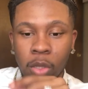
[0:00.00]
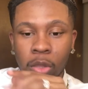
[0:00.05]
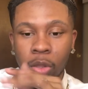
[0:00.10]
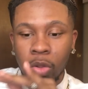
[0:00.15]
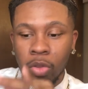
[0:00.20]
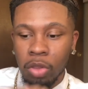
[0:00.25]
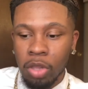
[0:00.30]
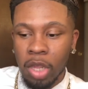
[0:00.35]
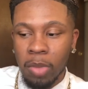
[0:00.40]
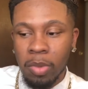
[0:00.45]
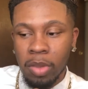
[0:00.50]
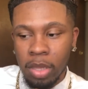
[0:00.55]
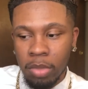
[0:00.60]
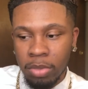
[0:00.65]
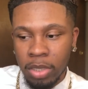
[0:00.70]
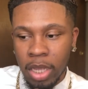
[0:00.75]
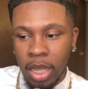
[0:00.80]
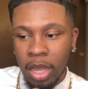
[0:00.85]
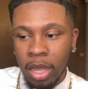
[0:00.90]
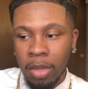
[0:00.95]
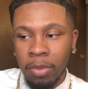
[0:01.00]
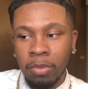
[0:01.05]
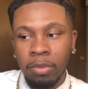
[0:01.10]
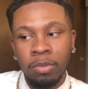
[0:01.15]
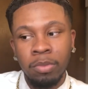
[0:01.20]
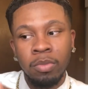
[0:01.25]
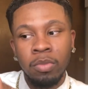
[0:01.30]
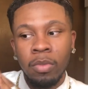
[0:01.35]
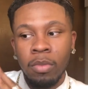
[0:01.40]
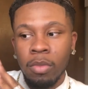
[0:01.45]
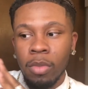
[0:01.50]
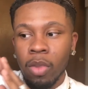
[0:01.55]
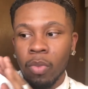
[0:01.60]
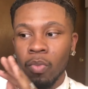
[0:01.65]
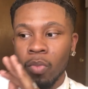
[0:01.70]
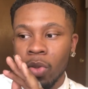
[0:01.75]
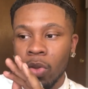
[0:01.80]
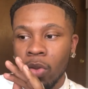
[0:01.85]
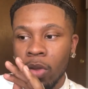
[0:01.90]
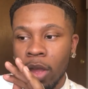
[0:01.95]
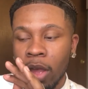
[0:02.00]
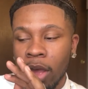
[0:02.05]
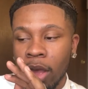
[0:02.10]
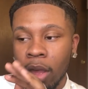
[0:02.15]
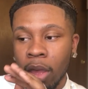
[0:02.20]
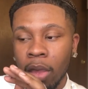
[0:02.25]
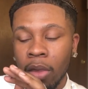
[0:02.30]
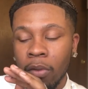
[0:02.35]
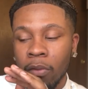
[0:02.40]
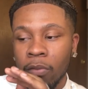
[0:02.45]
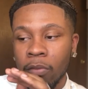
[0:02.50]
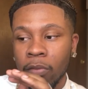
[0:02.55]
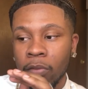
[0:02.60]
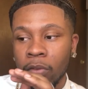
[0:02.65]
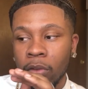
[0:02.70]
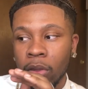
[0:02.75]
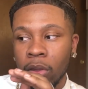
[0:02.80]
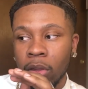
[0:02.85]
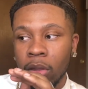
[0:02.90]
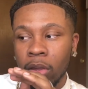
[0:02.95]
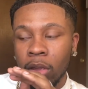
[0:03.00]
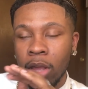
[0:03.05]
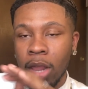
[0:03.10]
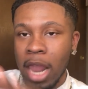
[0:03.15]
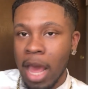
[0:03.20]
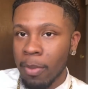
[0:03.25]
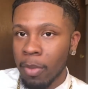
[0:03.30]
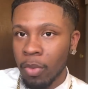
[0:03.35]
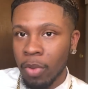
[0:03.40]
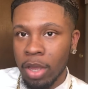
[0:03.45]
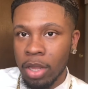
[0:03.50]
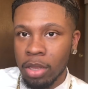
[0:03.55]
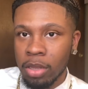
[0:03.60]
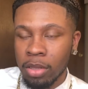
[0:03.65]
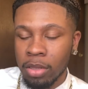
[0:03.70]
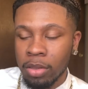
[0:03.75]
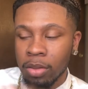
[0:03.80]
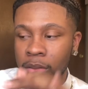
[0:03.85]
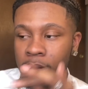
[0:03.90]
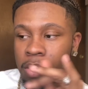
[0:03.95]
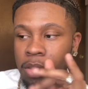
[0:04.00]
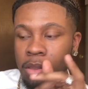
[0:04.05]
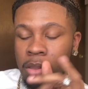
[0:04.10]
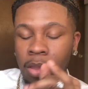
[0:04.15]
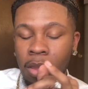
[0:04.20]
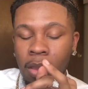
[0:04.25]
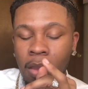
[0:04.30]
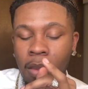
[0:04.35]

So just give me some time. We're gonna have collaborations.